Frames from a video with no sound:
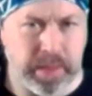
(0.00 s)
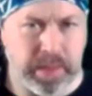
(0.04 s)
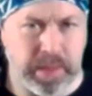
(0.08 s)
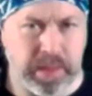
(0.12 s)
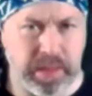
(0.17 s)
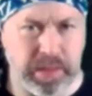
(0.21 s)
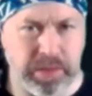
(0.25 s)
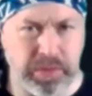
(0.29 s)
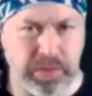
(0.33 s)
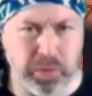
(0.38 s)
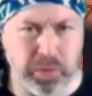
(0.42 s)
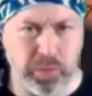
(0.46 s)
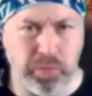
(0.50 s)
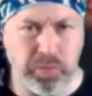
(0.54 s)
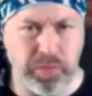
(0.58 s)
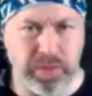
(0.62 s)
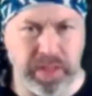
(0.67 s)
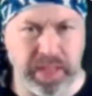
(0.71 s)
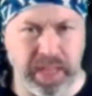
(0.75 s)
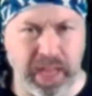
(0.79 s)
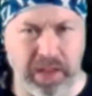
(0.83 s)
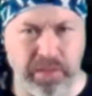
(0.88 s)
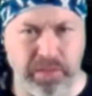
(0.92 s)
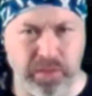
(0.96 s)
you really
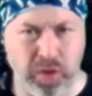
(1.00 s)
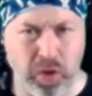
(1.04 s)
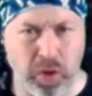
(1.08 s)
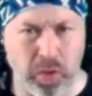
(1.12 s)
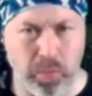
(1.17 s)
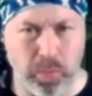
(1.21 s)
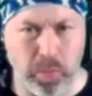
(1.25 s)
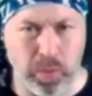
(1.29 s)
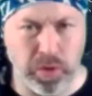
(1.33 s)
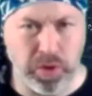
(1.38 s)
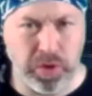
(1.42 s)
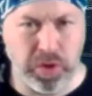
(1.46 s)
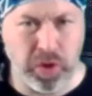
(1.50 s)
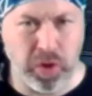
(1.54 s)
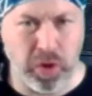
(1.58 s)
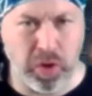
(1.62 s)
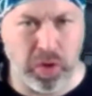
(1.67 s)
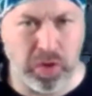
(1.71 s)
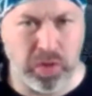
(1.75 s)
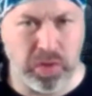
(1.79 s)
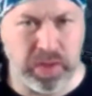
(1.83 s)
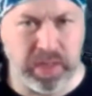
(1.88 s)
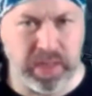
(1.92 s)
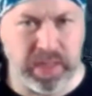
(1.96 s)
have work
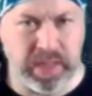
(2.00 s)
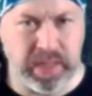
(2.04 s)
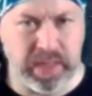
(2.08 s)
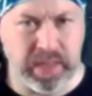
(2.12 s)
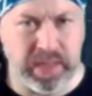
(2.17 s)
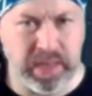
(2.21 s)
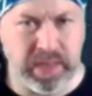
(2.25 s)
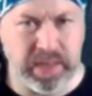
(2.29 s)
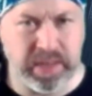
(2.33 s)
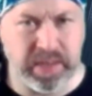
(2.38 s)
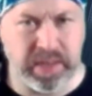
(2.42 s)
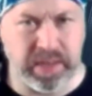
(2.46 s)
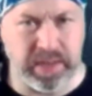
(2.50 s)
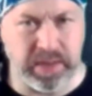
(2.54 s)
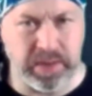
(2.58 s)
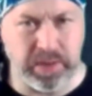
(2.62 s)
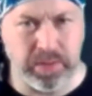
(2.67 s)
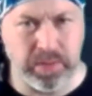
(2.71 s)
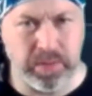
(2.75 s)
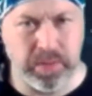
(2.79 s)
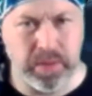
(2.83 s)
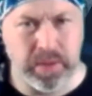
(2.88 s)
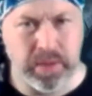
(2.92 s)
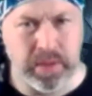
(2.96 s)
colleagues, you know,